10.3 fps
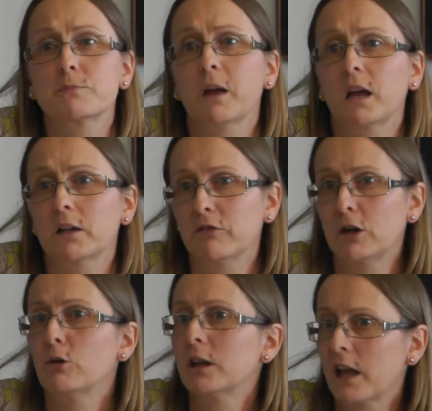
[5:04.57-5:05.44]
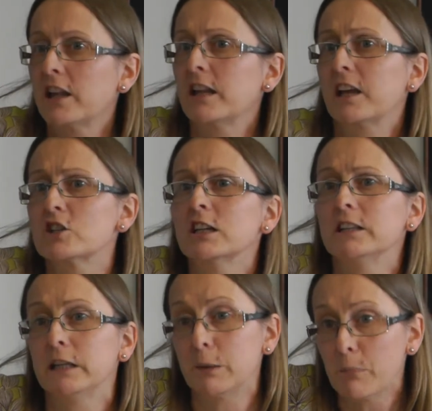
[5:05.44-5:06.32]
perspective and looking at
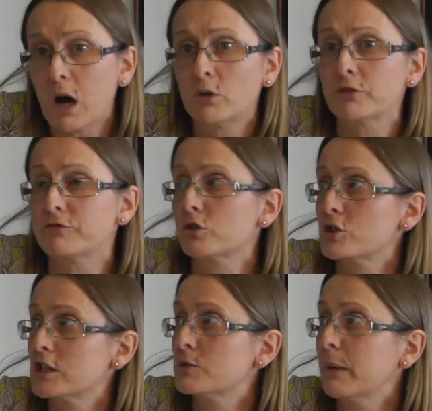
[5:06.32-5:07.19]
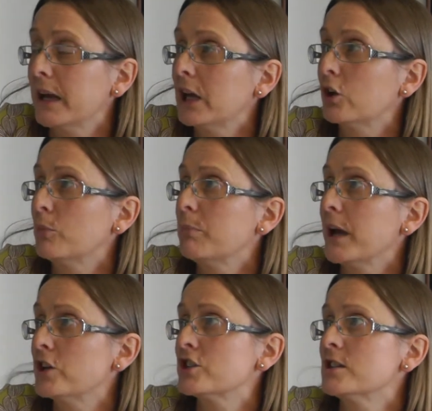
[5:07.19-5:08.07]
actually the amount of social spending on
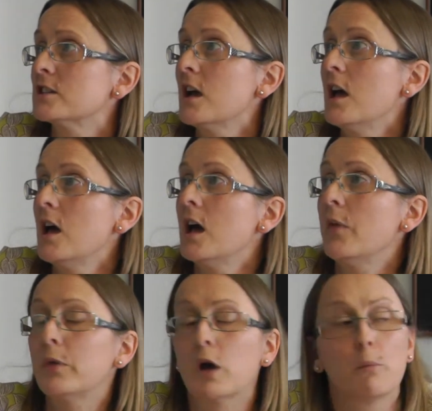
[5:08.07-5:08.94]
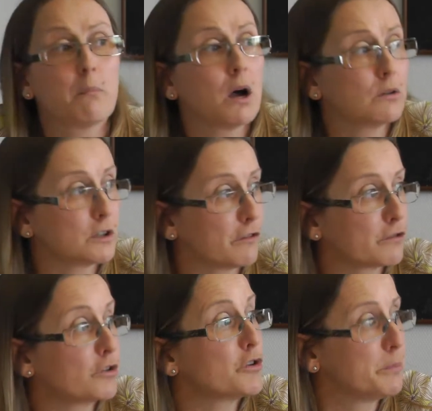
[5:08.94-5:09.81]
pensions and the amount
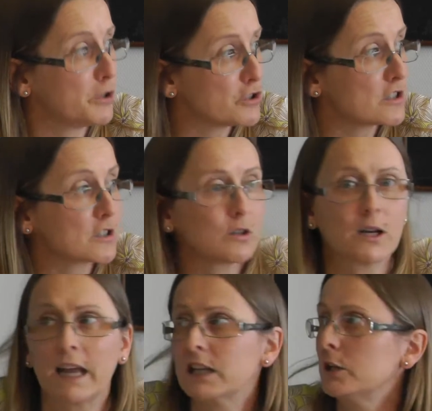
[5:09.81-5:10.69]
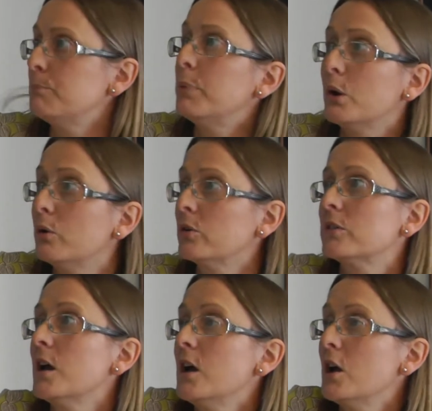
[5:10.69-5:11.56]
of contributions collected.
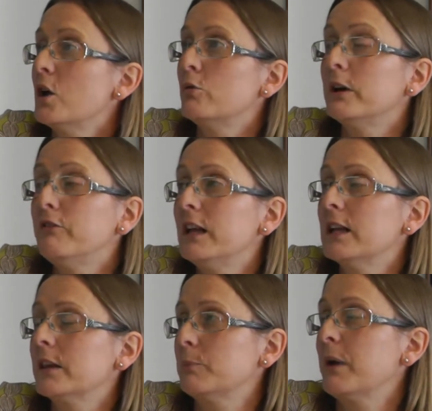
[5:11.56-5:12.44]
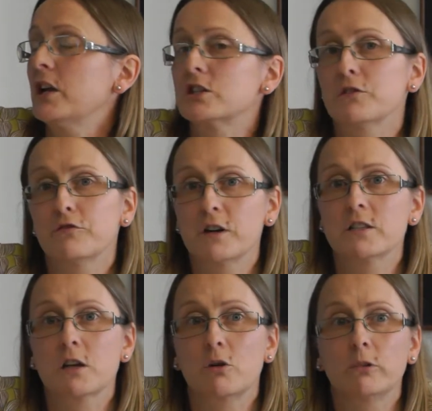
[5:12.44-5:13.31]
Both reveal that pension
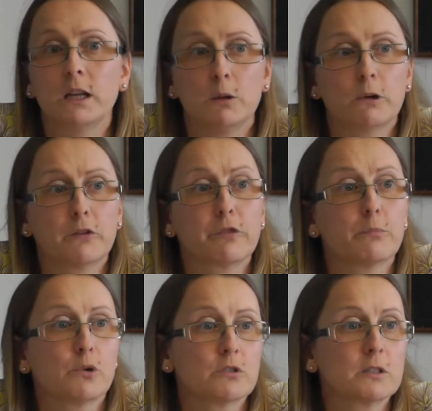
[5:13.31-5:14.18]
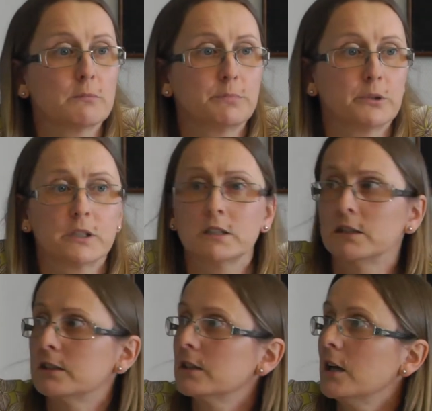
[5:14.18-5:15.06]
funds are really one of the most
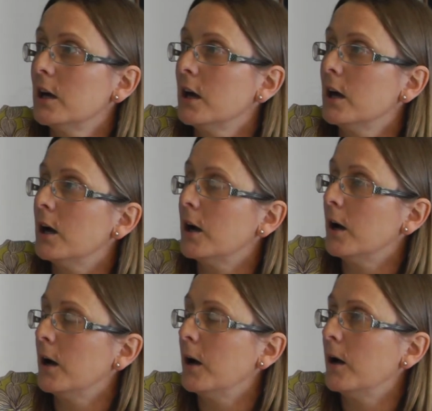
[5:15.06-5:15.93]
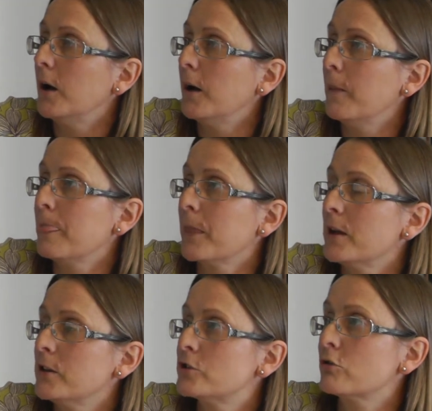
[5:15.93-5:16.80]
important
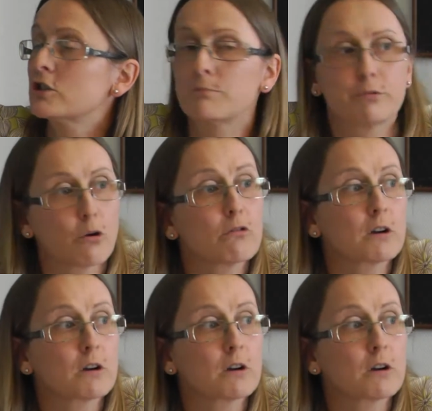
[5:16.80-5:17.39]
social